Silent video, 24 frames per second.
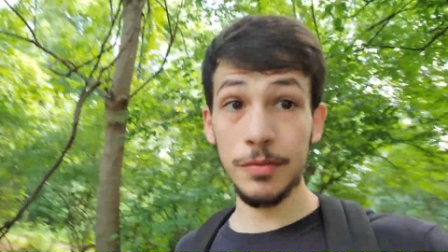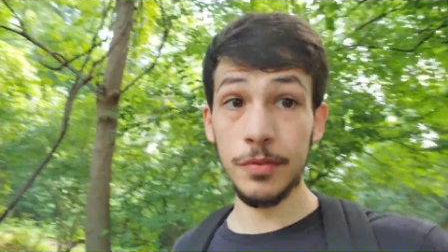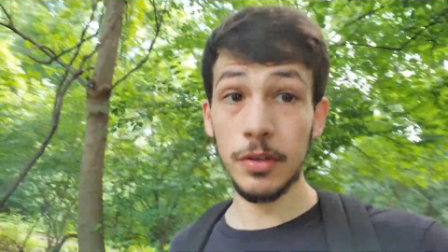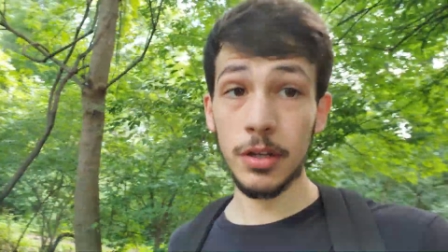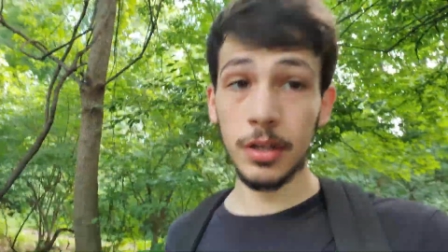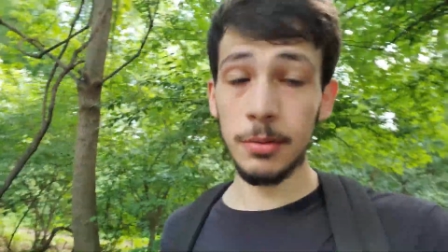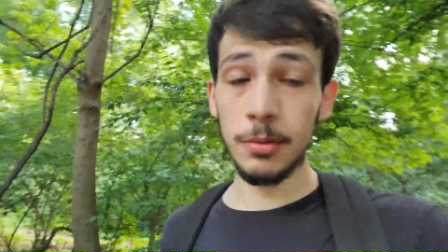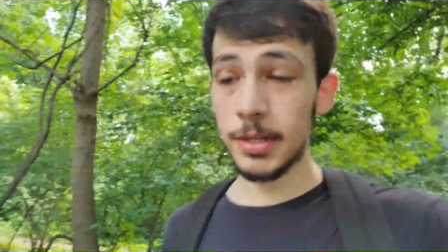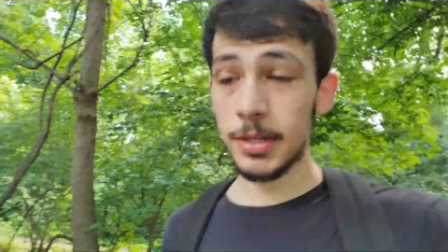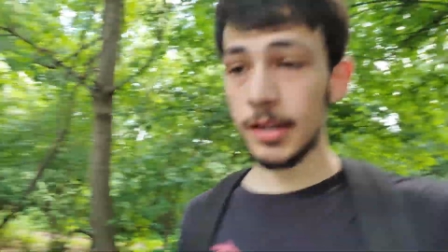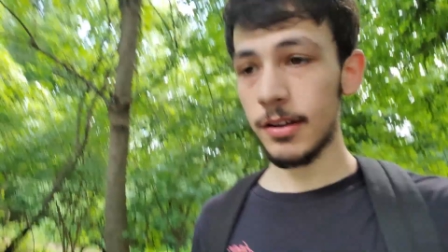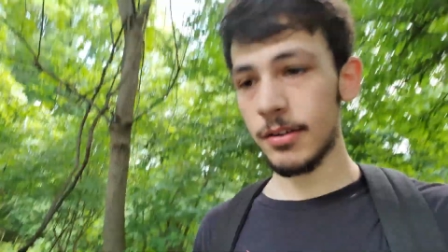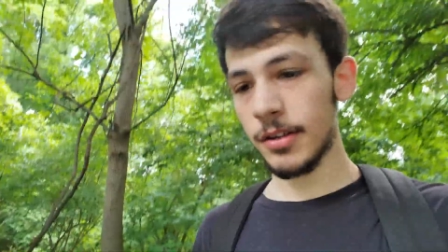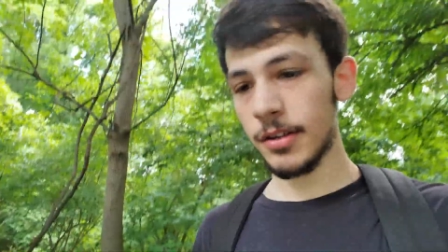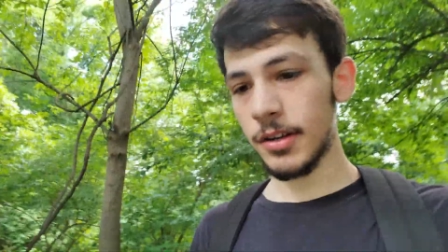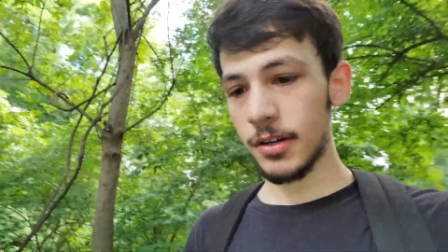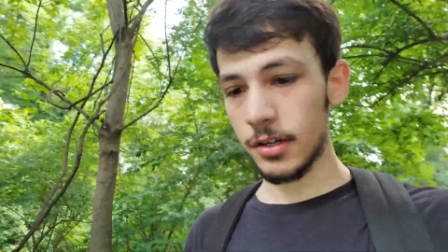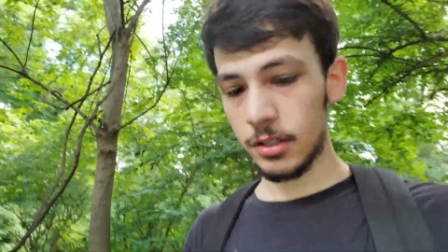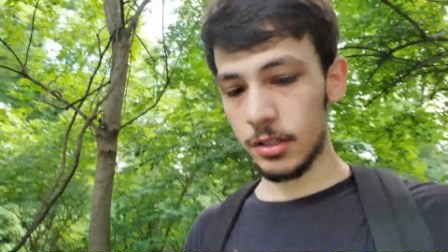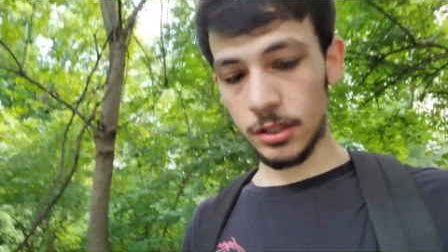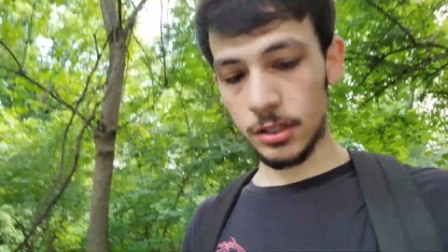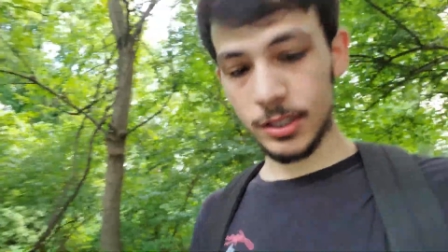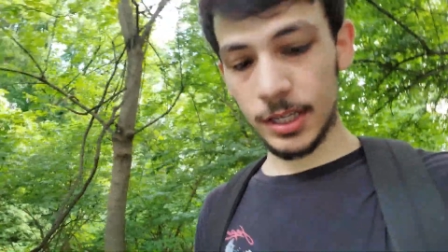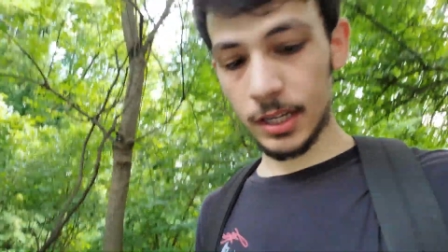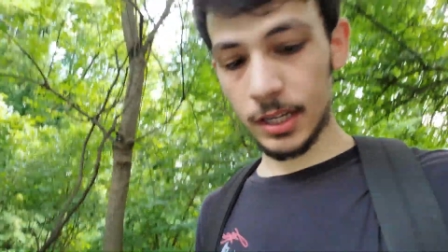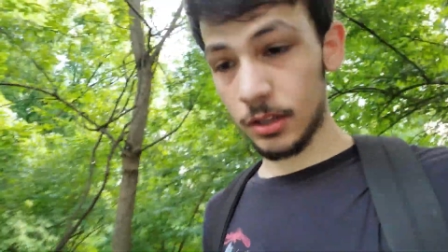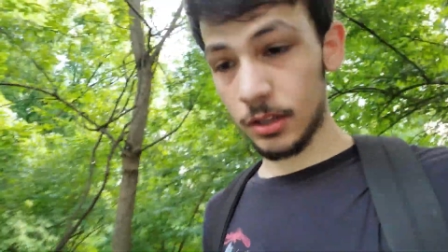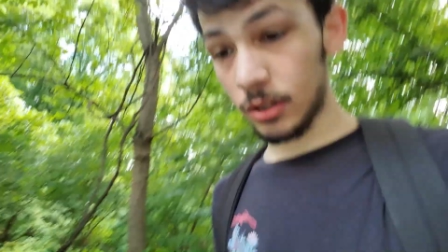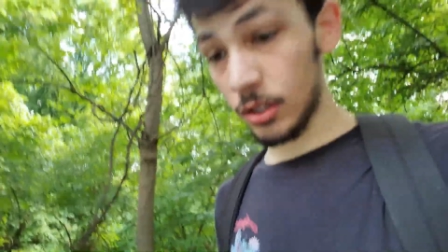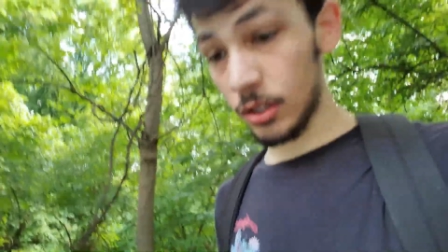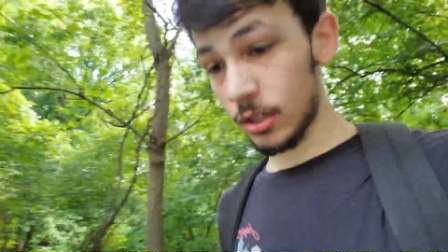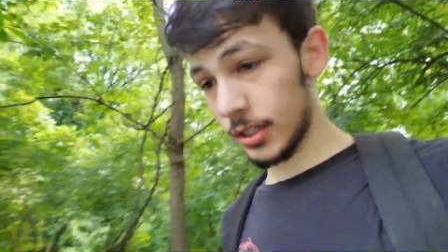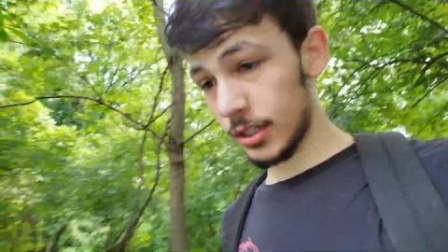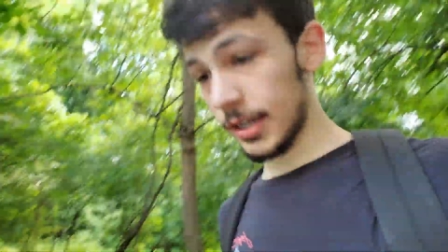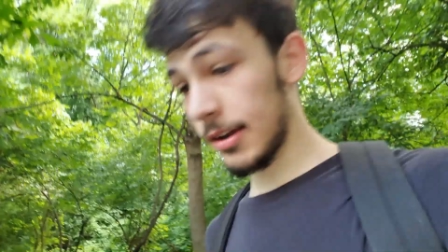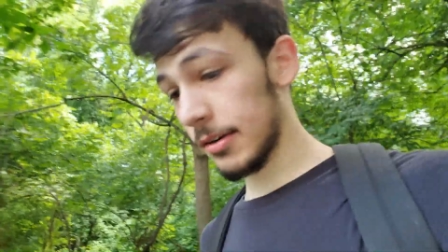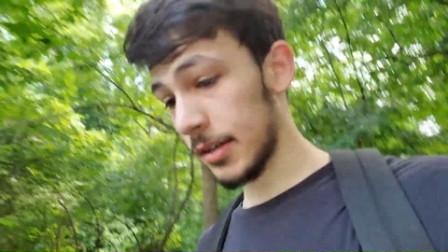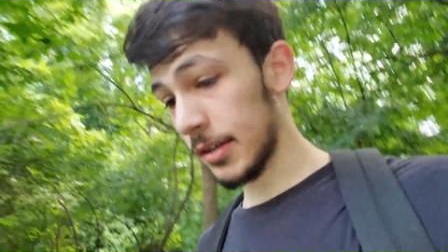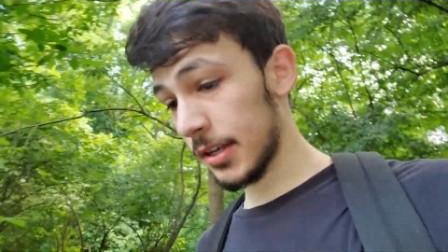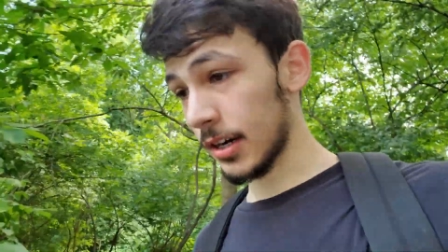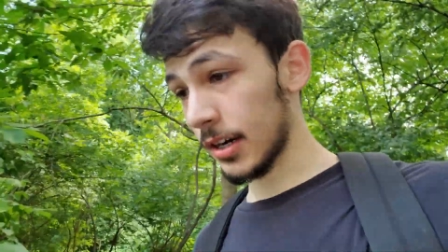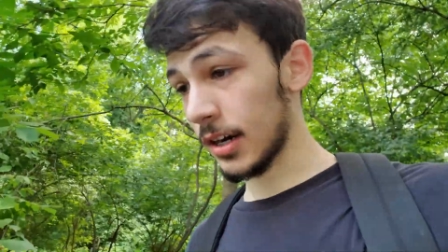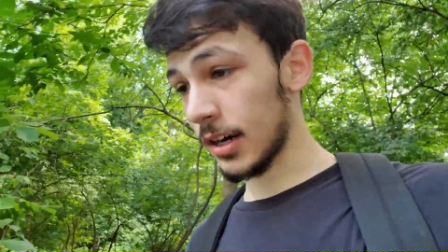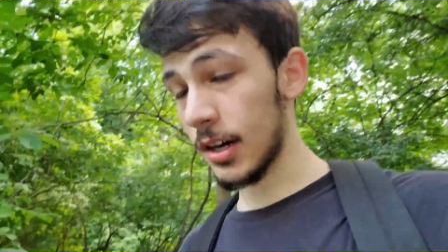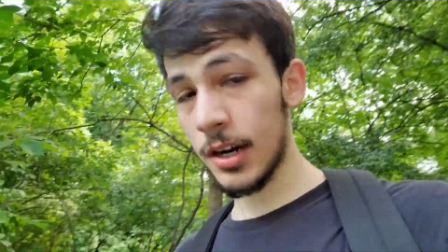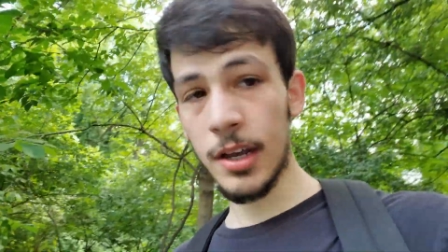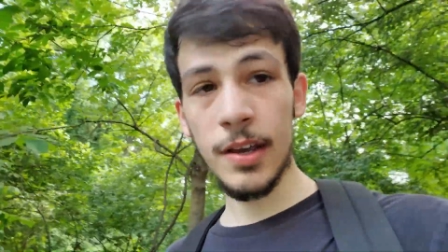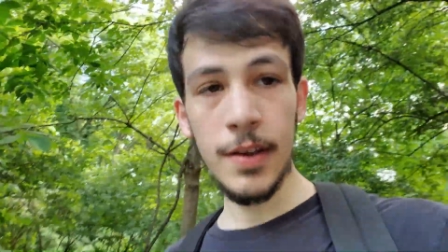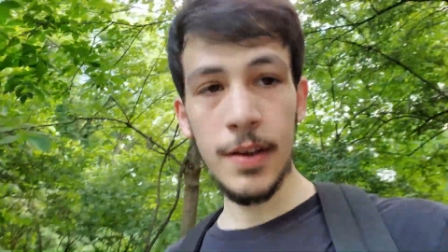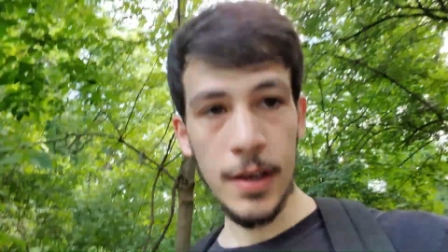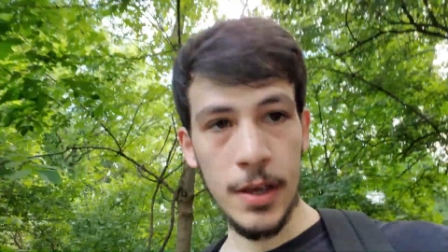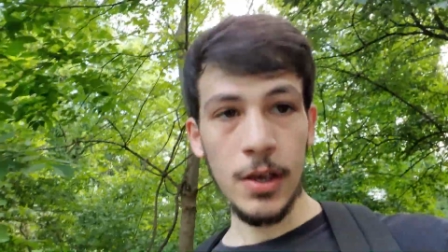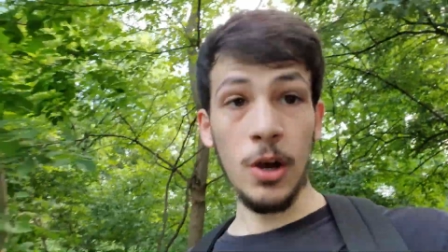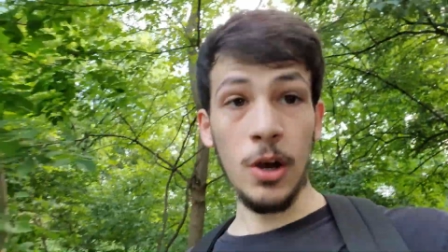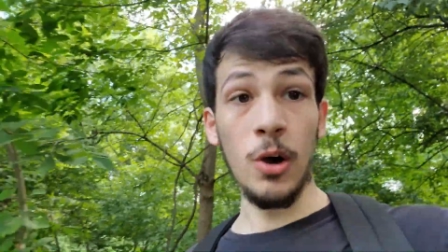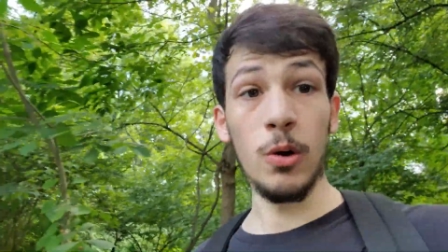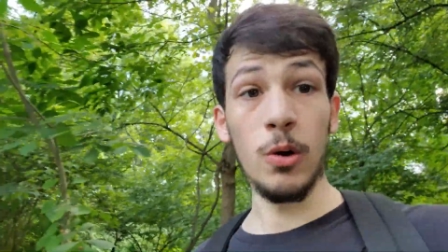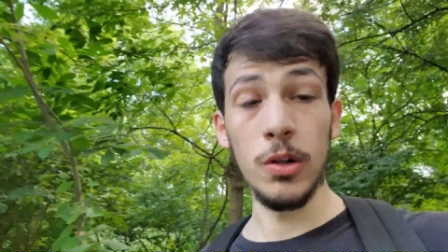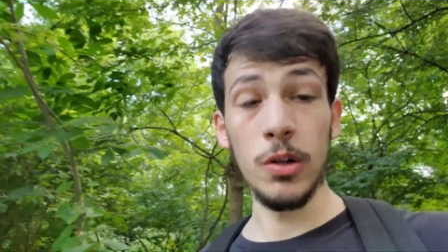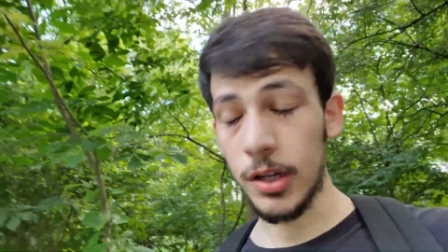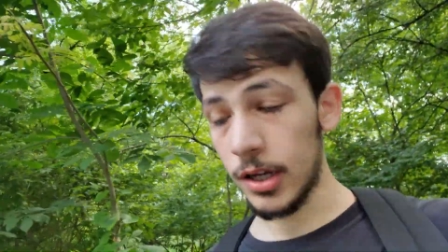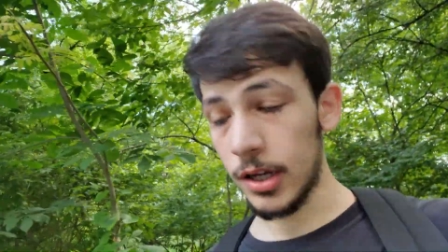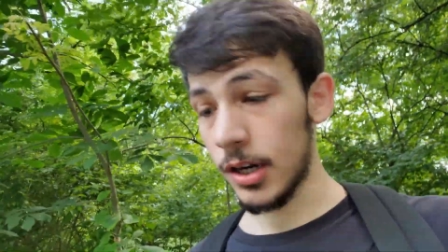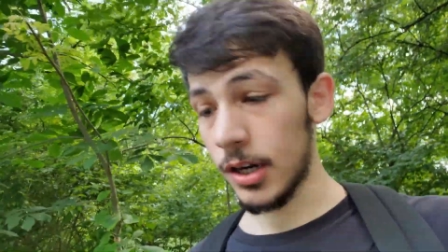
you come down here and you take a look down here, hold on,